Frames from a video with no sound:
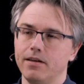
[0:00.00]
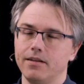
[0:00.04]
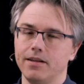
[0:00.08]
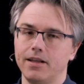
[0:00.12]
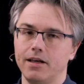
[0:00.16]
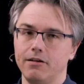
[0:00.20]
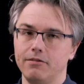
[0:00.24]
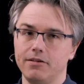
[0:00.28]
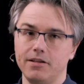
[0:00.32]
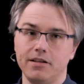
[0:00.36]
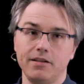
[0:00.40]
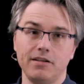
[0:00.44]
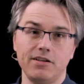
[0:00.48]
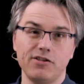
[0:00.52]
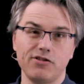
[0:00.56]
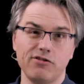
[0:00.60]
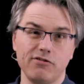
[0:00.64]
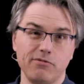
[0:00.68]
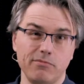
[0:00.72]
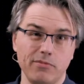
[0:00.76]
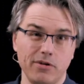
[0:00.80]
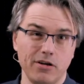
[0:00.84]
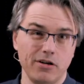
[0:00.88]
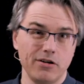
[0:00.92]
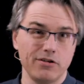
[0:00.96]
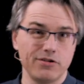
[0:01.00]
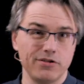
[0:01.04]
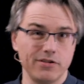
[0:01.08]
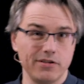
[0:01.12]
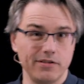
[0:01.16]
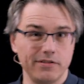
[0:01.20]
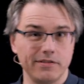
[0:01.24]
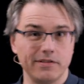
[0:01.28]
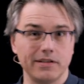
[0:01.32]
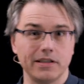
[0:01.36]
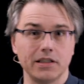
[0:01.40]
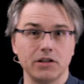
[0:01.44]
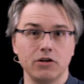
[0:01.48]
Now, the initial
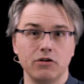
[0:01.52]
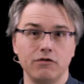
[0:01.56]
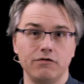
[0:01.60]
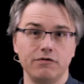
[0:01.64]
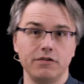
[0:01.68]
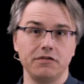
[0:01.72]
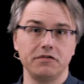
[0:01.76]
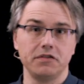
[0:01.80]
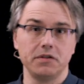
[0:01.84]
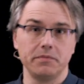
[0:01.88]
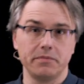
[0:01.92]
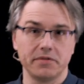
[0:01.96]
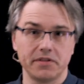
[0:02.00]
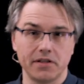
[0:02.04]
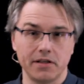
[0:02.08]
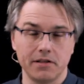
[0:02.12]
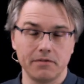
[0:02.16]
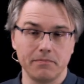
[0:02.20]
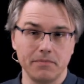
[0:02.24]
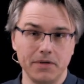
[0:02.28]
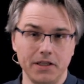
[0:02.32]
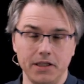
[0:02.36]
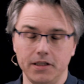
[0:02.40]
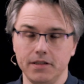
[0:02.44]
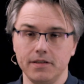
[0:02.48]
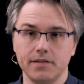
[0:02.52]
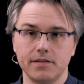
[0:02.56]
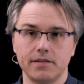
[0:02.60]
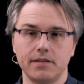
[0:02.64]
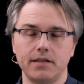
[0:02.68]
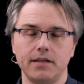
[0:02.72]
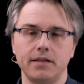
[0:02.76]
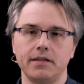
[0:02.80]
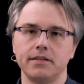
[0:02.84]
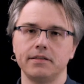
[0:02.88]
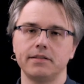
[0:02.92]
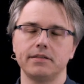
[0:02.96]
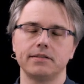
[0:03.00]
margin of 50% means
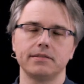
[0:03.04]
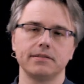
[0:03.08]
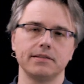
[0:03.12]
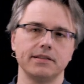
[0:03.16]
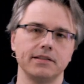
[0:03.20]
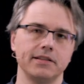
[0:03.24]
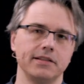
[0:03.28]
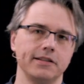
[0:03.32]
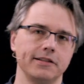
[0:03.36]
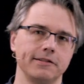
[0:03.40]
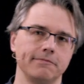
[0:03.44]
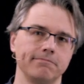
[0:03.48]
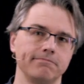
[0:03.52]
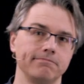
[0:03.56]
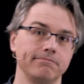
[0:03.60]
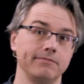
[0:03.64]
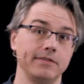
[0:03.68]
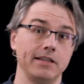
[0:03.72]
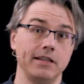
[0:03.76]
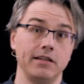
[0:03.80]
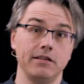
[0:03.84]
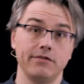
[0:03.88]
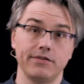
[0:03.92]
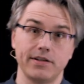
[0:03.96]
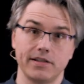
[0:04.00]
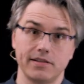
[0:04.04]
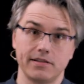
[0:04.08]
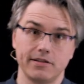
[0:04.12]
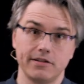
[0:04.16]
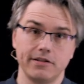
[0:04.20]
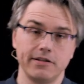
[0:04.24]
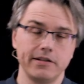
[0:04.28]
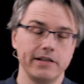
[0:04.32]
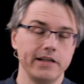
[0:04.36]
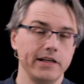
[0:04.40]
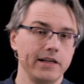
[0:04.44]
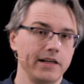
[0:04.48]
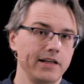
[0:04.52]
that the
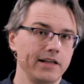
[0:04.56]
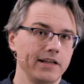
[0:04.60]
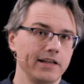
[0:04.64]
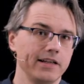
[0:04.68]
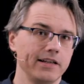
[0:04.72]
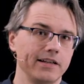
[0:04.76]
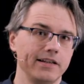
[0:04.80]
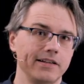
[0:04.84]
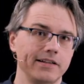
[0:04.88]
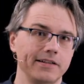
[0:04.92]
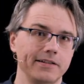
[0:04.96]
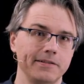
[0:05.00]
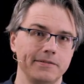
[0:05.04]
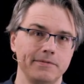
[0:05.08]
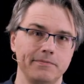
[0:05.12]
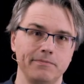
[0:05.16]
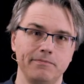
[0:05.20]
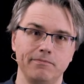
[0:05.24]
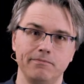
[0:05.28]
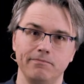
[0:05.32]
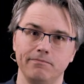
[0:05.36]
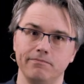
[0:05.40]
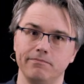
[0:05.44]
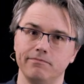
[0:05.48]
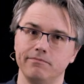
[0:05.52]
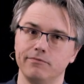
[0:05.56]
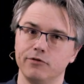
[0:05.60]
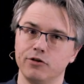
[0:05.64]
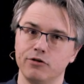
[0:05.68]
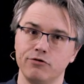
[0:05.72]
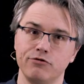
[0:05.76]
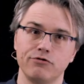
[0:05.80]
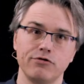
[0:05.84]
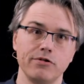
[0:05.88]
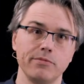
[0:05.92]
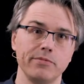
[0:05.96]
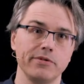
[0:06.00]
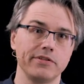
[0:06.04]
investor
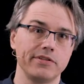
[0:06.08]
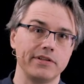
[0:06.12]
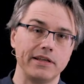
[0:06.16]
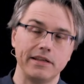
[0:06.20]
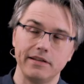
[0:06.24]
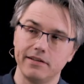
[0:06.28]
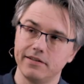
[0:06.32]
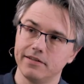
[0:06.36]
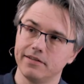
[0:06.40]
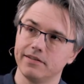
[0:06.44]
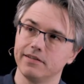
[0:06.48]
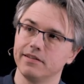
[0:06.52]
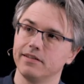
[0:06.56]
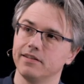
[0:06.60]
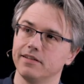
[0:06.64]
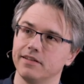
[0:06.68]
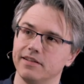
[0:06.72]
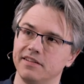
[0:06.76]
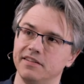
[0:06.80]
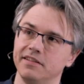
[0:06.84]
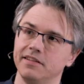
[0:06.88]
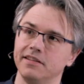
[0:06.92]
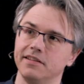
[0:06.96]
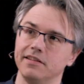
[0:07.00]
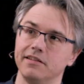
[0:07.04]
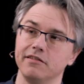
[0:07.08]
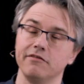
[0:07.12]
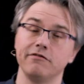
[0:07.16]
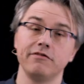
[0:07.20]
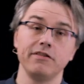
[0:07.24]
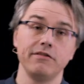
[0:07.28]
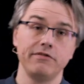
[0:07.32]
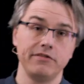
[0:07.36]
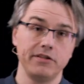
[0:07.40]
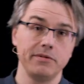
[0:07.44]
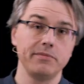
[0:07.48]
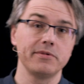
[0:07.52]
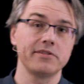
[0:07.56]
contributed
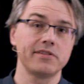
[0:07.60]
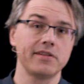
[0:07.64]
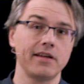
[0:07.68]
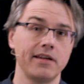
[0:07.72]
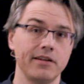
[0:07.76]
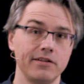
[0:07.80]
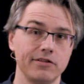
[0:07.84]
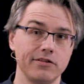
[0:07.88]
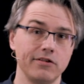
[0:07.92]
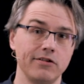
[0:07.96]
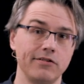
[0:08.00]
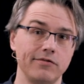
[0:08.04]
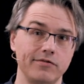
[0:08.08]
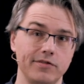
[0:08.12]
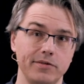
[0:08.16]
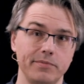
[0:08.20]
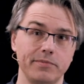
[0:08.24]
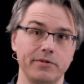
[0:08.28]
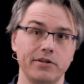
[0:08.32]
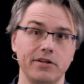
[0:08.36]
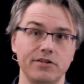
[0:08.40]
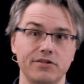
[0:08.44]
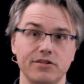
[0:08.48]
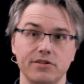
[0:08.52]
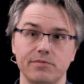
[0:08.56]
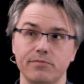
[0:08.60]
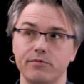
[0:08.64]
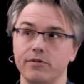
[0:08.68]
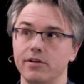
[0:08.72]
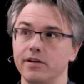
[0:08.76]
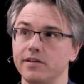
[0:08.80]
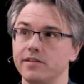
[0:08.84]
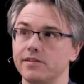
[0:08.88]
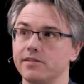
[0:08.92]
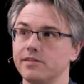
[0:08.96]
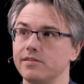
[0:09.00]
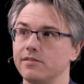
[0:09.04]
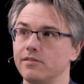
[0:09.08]
50% of the purchase
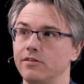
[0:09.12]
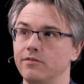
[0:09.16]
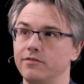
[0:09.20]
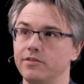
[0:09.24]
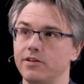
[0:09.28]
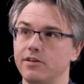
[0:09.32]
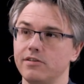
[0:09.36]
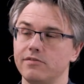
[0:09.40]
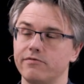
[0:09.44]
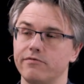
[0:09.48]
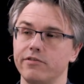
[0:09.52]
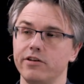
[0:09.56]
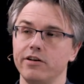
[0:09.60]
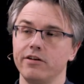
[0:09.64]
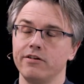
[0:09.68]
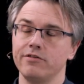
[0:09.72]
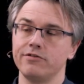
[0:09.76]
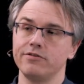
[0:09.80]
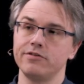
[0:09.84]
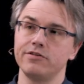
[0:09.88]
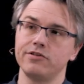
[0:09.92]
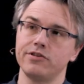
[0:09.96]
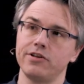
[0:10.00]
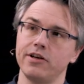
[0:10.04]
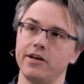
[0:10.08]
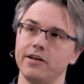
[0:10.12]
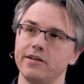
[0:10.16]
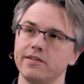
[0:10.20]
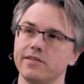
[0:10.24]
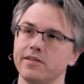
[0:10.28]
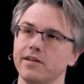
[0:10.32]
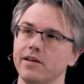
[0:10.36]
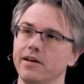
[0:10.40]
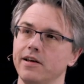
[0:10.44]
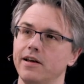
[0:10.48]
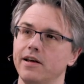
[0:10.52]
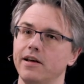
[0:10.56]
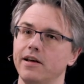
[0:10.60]
price of those 300
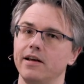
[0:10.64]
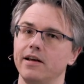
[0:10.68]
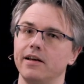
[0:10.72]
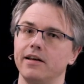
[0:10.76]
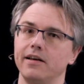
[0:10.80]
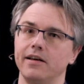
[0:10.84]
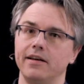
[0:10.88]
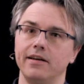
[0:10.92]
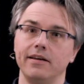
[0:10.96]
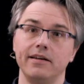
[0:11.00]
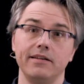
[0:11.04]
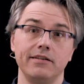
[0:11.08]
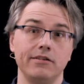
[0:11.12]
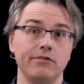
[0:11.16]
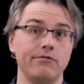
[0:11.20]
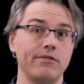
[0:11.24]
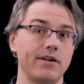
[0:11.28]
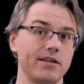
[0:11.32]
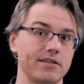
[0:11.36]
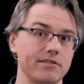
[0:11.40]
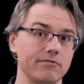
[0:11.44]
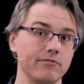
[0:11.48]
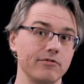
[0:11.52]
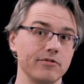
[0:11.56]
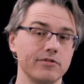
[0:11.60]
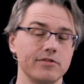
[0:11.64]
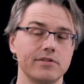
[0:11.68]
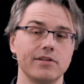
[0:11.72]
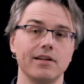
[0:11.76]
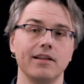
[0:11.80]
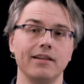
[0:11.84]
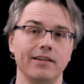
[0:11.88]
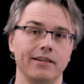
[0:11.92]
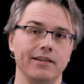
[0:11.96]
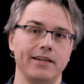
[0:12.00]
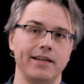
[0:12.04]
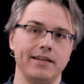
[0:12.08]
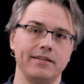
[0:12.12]
shares. The rest was
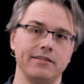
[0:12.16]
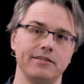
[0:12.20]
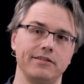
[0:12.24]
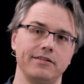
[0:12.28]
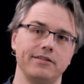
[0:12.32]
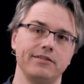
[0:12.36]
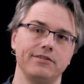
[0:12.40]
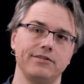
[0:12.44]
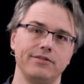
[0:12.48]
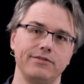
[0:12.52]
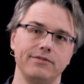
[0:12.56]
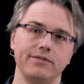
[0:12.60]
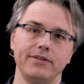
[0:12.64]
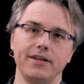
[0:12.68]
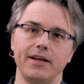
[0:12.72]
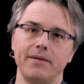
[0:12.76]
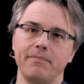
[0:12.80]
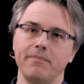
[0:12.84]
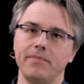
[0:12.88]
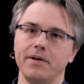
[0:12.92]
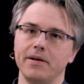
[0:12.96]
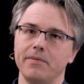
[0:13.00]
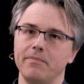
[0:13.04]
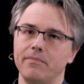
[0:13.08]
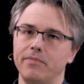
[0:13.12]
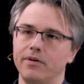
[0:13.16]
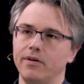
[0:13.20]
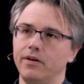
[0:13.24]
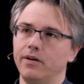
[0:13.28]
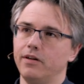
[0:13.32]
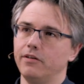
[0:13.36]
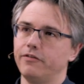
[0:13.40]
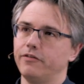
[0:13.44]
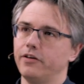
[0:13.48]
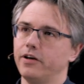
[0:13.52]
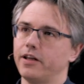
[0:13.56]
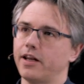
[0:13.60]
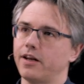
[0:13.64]
lent to them by
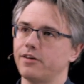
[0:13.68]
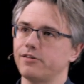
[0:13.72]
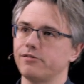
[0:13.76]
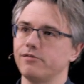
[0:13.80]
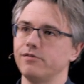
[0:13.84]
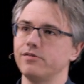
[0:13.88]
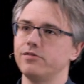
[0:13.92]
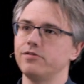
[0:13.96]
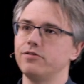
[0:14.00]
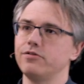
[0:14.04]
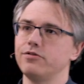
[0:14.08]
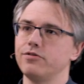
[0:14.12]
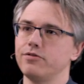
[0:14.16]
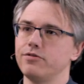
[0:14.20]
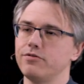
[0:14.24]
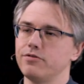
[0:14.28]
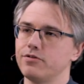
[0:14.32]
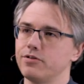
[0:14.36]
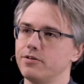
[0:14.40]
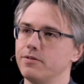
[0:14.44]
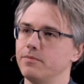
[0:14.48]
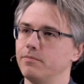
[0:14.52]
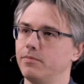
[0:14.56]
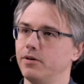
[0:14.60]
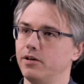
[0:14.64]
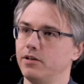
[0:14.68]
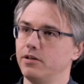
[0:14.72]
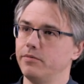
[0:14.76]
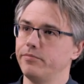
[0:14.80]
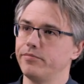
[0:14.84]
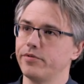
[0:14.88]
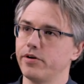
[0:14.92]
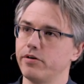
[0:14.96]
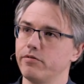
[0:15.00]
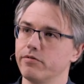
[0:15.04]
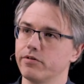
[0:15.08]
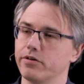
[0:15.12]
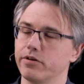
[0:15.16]
the financial institution, by the
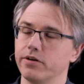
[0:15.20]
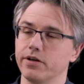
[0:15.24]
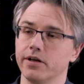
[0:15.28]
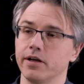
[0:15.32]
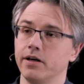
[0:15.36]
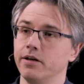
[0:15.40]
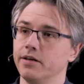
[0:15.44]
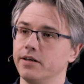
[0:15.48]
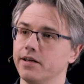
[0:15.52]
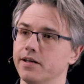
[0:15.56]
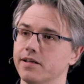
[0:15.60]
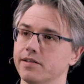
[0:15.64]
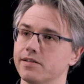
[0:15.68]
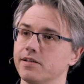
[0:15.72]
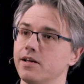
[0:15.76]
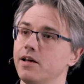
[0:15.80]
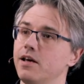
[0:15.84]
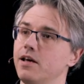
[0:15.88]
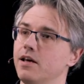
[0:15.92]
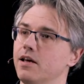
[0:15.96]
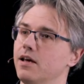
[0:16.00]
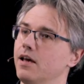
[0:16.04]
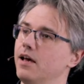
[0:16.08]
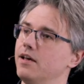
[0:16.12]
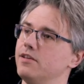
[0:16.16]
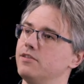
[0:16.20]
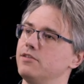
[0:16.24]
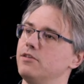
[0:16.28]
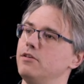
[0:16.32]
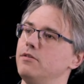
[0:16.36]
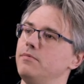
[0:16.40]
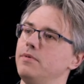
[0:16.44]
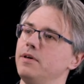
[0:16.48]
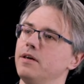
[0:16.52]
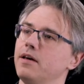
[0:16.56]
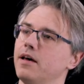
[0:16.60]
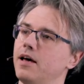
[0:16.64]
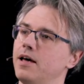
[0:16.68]
broker, I guess.
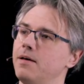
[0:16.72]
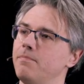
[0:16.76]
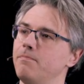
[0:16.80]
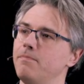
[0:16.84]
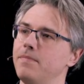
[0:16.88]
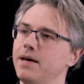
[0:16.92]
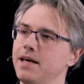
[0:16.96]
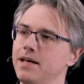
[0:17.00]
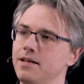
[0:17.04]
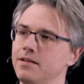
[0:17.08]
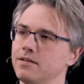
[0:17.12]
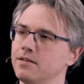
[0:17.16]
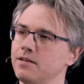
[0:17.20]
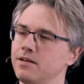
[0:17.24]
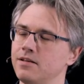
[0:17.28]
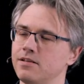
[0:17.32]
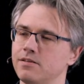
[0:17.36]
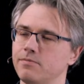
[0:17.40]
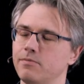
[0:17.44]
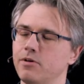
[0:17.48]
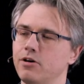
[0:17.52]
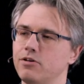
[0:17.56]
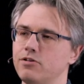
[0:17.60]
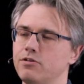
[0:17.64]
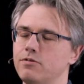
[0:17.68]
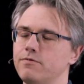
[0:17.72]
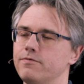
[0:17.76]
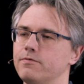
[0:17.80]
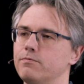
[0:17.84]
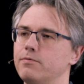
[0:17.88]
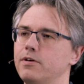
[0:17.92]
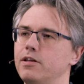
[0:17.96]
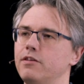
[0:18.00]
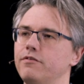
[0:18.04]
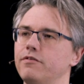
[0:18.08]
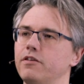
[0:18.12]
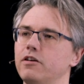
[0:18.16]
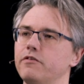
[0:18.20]
Assuming a maintenance margin of
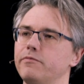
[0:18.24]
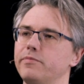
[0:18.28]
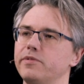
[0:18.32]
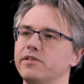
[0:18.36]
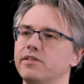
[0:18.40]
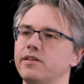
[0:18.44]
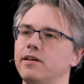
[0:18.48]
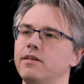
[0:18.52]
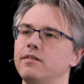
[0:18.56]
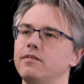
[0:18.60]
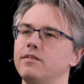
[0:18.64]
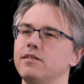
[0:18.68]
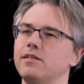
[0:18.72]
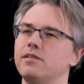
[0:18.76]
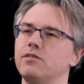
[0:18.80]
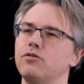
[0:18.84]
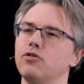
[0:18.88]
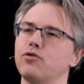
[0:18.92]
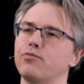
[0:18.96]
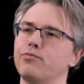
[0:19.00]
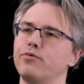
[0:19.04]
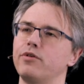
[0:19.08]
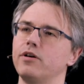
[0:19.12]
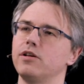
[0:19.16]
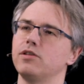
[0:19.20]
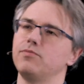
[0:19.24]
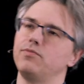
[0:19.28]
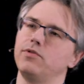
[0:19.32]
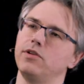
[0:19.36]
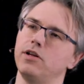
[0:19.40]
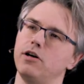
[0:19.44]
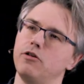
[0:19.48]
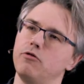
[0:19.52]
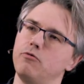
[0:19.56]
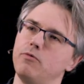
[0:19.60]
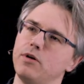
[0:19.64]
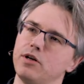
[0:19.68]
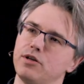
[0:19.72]
25%, the stock price
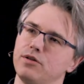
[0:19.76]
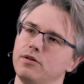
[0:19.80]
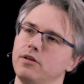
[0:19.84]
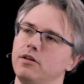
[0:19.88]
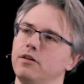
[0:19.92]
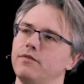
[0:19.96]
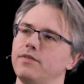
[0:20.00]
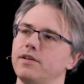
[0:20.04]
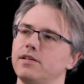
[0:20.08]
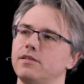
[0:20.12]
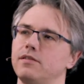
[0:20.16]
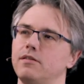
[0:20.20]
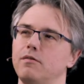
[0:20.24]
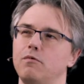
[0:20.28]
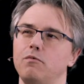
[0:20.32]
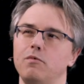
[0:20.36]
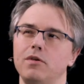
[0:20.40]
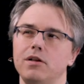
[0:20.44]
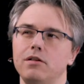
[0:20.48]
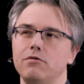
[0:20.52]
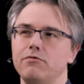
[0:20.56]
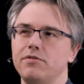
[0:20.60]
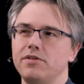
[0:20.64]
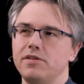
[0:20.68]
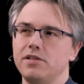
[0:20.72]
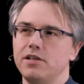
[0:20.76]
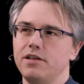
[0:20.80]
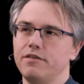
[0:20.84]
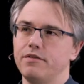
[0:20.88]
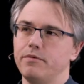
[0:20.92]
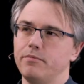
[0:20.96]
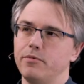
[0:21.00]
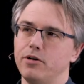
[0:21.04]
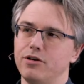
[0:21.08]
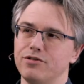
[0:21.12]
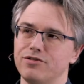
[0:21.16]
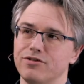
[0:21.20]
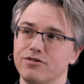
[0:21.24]
below which the investor will receive a
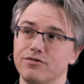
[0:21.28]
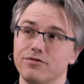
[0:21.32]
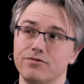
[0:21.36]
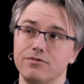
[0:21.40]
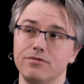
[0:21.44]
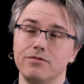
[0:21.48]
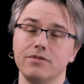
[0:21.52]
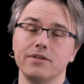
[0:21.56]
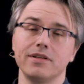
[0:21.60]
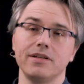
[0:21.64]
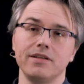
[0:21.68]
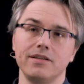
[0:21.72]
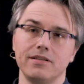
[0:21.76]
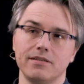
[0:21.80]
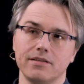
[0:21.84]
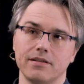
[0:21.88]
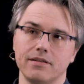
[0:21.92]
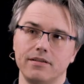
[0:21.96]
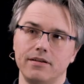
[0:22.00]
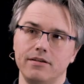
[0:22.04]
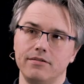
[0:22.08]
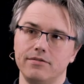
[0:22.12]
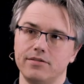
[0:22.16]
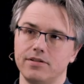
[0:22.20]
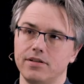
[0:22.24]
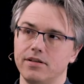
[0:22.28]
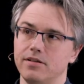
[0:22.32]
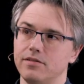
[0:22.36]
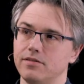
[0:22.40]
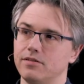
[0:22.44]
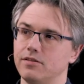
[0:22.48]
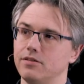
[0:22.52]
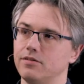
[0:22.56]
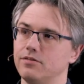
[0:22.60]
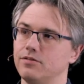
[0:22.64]
margin call is closest